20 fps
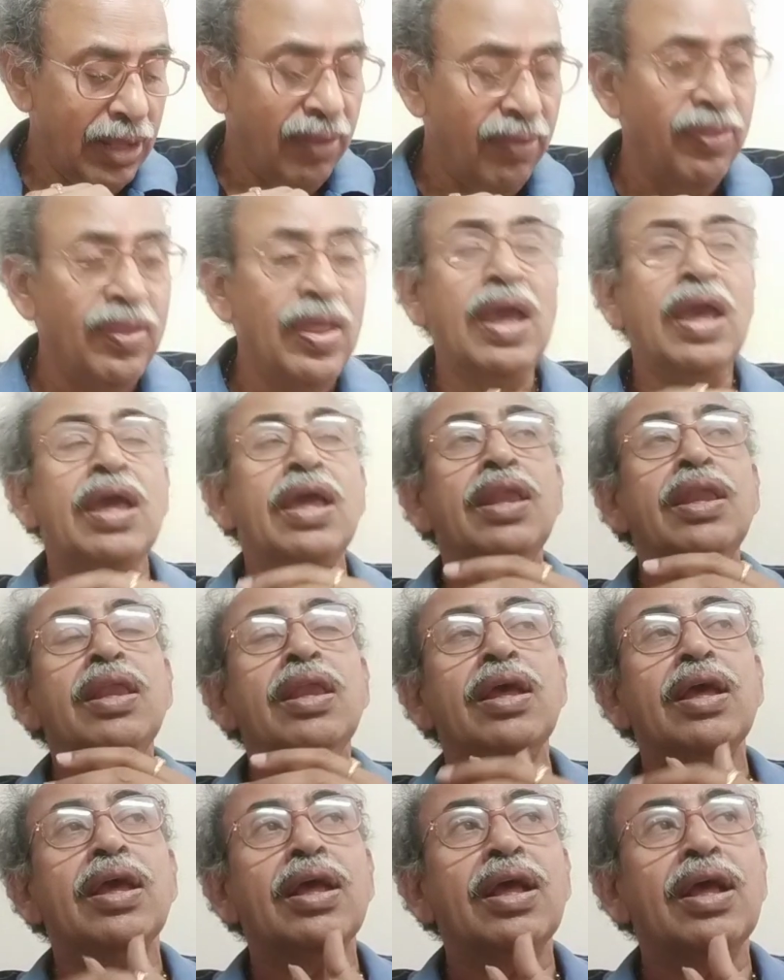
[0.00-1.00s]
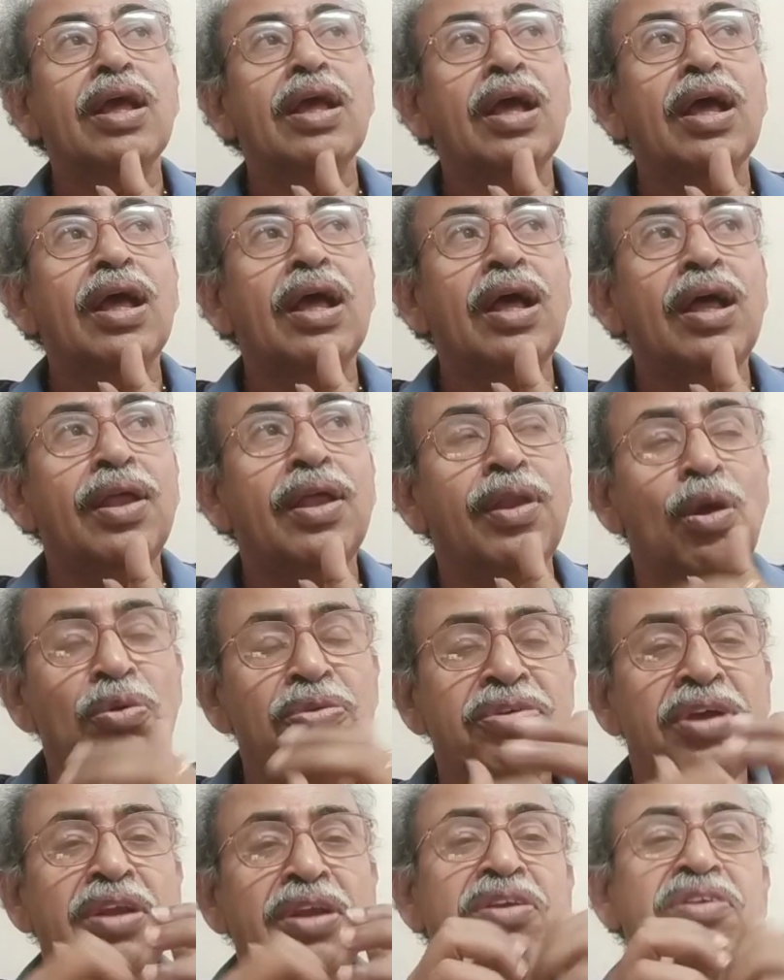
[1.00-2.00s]
Then now
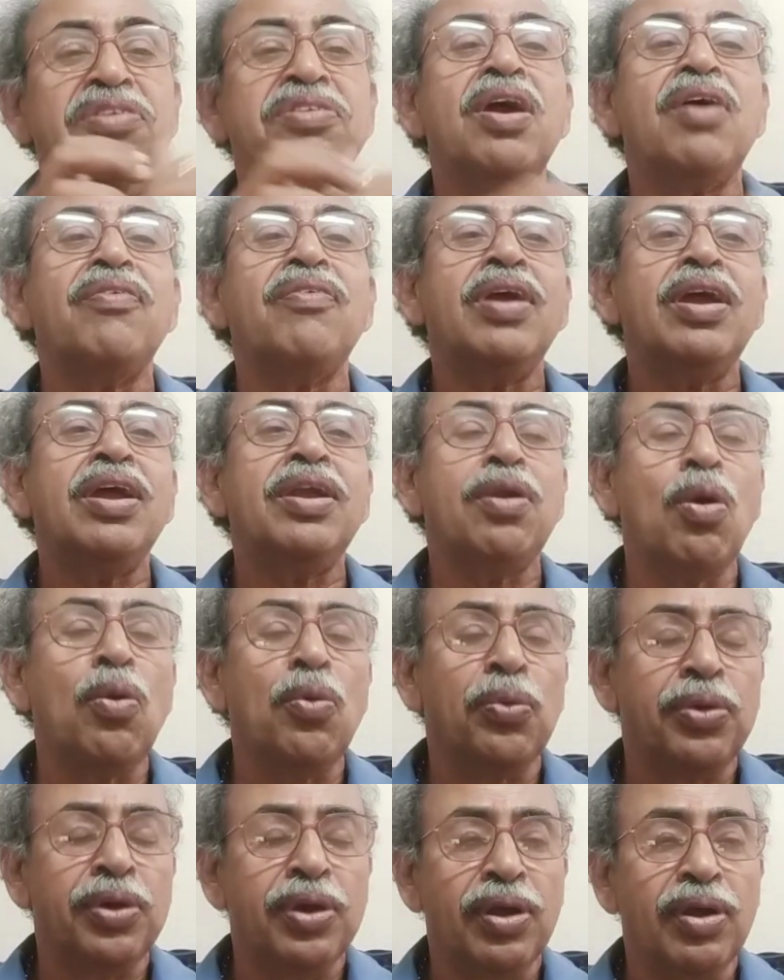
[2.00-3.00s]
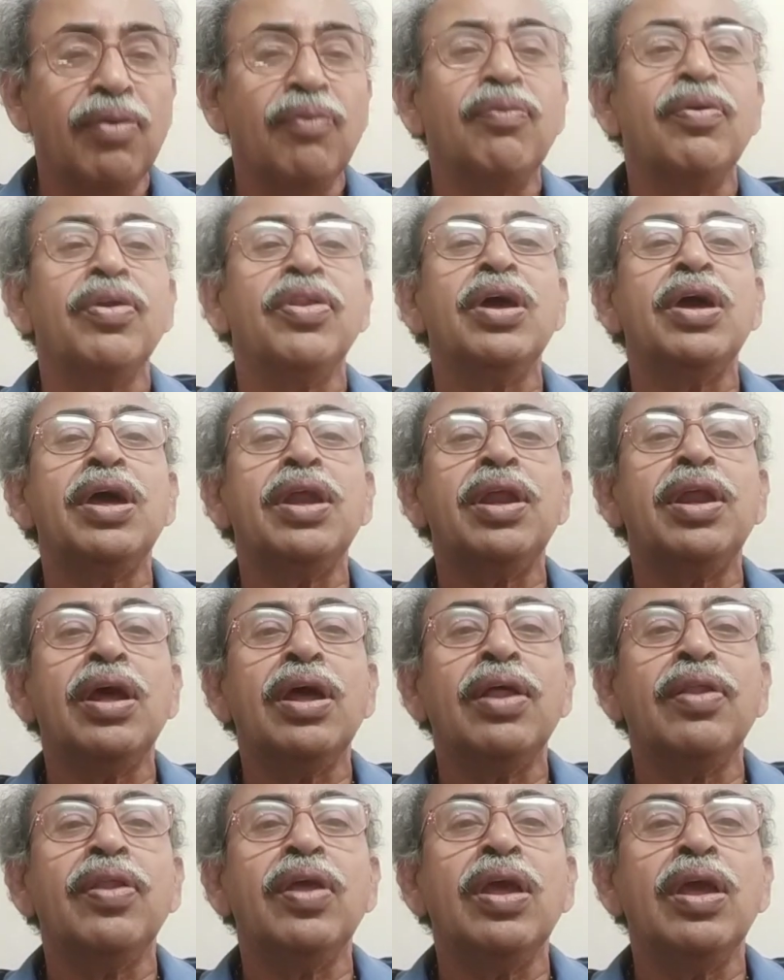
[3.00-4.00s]
scientists have a doubt
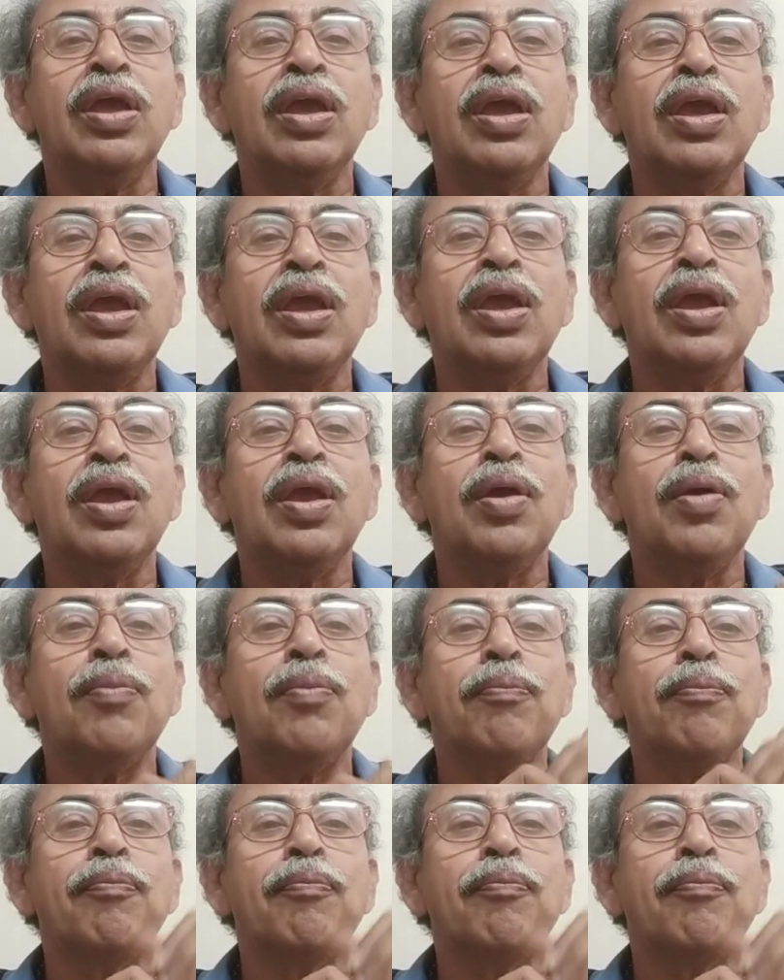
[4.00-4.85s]
whether the